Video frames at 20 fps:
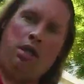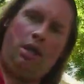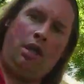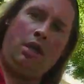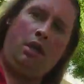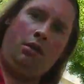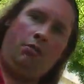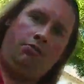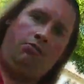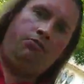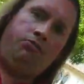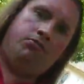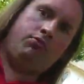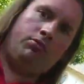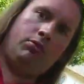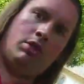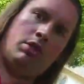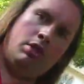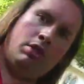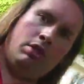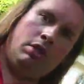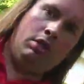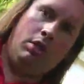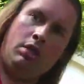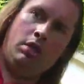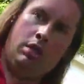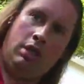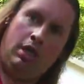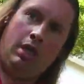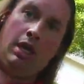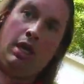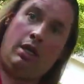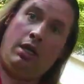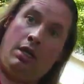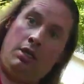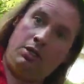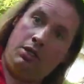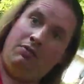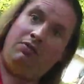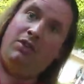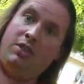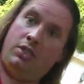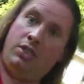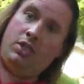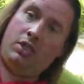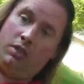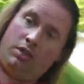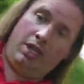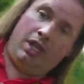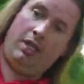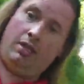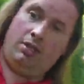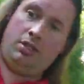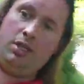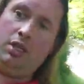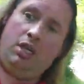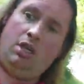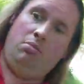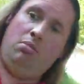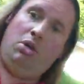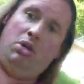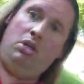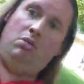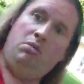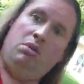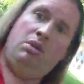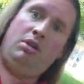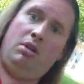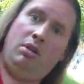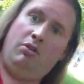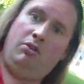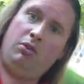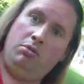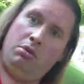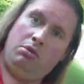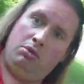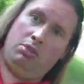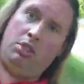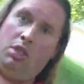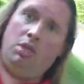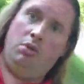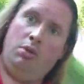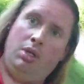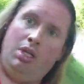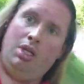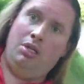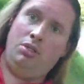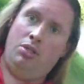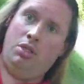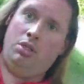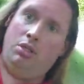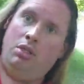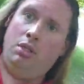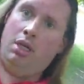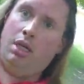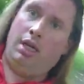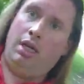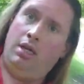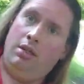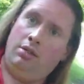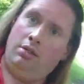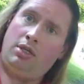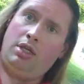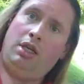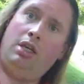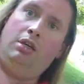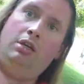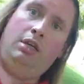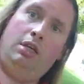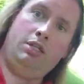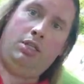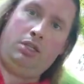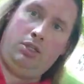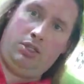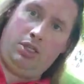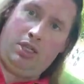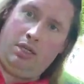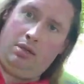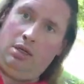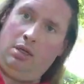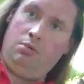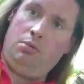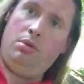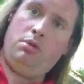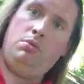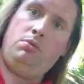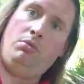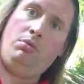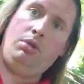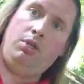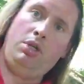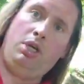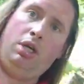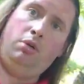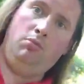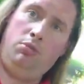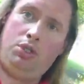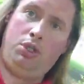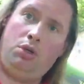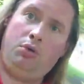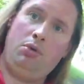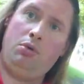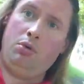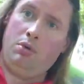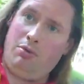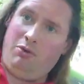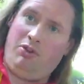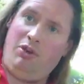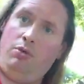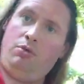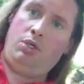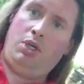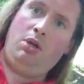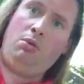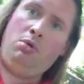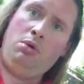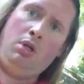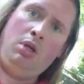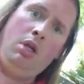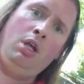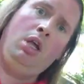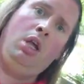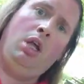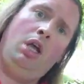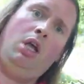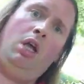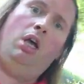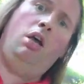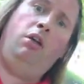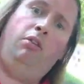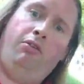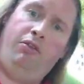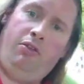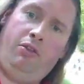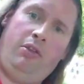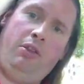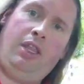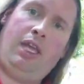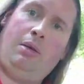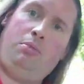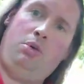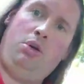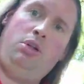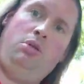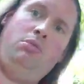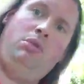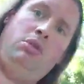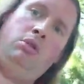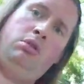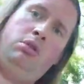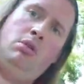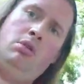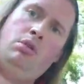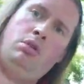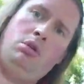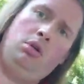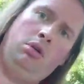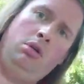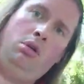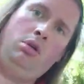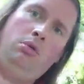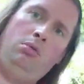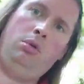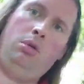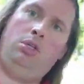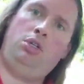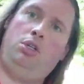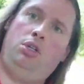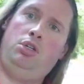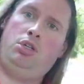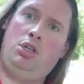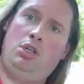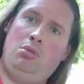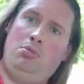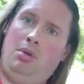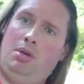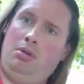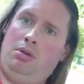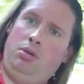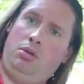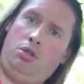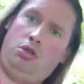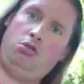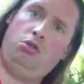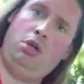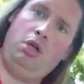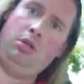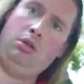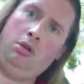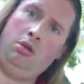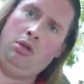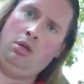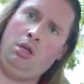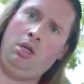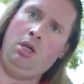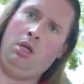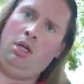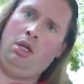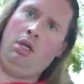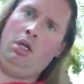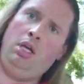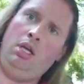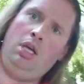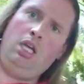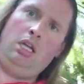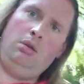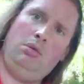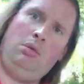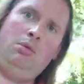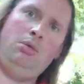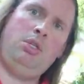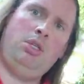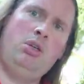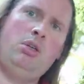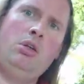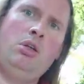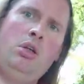Um, and I did visit that uh, monument a few months ago in London and I, as I said I will um, show you a photo of that monument which should appear on your screen in a moment.